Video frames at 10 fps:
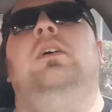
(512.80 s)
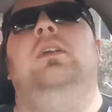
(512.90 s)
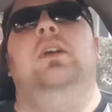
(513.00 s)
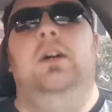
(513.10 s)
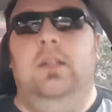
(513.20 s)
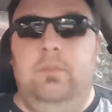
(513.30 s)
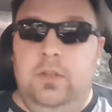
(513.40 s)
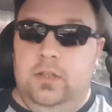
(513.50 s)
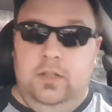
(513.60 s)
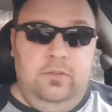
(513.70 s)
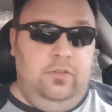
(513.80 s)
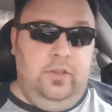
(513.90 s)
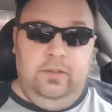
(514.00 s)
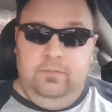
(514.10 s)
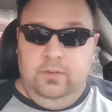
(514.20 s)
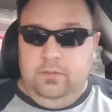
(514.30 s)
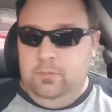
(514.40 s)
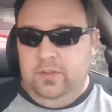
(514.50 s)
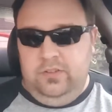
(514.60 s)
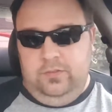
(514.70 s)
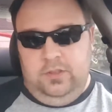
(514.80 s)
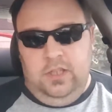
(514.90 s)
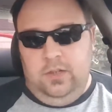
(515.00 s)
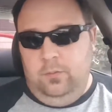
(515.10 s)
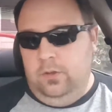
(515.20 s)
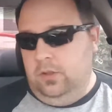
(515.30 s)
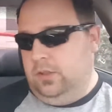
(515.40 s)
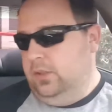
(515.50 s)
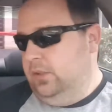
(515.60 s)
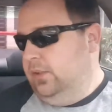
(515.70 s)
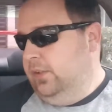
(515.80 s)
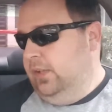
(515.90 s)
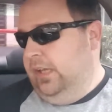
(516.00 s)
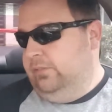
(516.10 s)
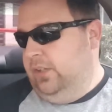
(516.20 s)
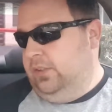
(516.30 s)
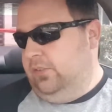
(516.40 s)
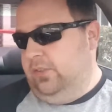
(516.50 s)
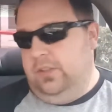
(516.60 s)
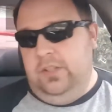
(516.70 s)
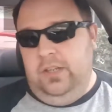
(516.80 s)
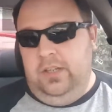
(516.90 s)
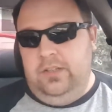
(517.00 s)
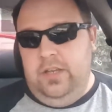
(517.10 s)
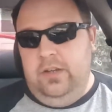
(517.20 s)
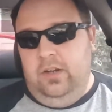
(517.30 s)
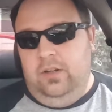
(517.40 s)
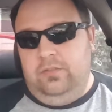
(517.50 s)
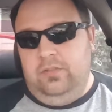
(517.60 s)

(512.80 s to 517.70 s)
God, man, I just I've been giving myself a lot of work. I've got to start taking a day off,